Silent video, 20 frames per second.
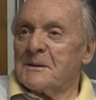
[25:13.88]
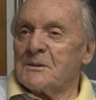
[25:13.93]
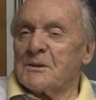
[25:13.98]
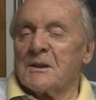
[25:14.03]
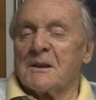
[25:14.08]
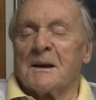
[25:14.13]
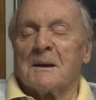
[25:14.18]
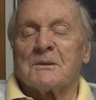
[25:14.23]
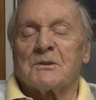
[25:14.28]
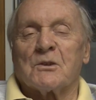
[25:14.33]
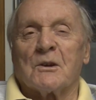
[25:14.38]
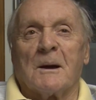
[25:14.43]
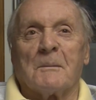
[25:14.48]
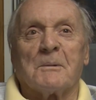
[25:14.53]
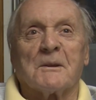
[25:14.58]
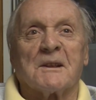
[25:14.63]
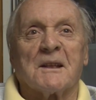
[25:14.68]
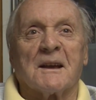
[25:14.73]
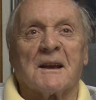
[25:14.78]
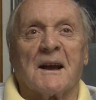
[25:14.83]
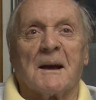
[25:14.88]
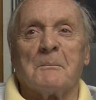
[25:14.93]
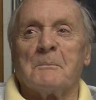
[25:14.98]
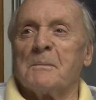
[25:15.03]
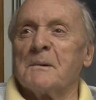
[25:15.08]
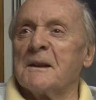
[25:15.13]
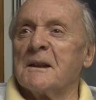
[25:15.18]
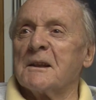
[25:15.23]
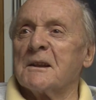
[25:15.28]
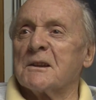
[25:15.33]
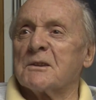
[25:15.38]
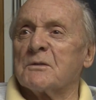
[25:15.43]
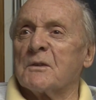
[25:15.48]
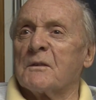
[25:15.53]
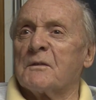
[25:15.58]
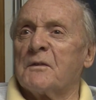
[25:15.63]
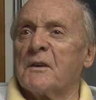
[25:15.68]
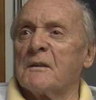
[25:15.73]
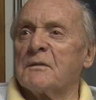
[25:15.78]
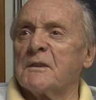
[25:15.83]
Yeah, I stop and think. I've been in this for
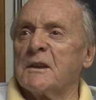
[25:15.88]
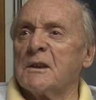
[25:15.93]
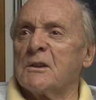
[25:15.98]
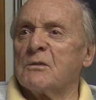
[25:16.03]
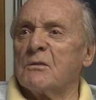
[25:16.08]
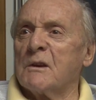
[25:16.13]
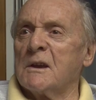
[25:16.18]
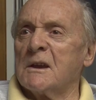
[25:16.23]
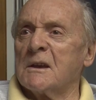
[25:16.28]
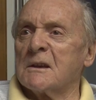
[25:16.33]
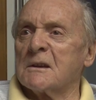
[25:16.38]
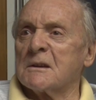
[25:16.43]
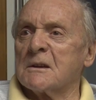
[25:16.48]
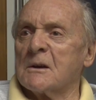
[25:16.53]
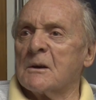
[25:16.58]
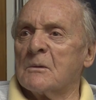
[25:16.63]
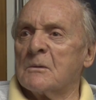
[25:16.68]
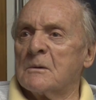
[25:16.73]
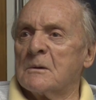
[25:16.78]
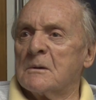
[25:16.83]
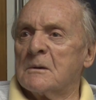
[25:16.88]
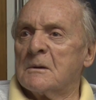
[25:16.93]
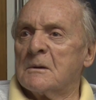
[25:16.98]
53 years now.